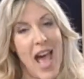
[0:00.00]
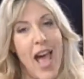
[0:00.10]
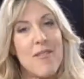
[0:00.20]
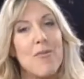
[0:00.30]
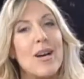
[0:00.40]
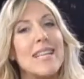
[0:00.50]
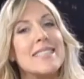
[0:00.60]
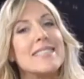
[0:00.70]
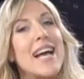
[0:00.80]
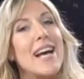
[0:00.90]
and what it
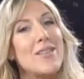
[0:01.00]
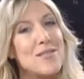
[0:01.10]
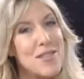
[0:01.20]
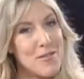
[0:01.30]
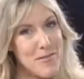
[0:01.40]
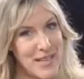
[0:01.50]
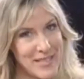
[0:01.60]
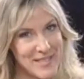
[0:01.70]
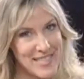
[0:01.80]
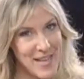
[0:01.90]
tells you about
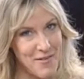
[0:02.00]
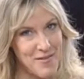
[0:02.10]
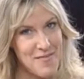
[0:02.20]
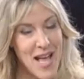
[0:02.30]
yourself,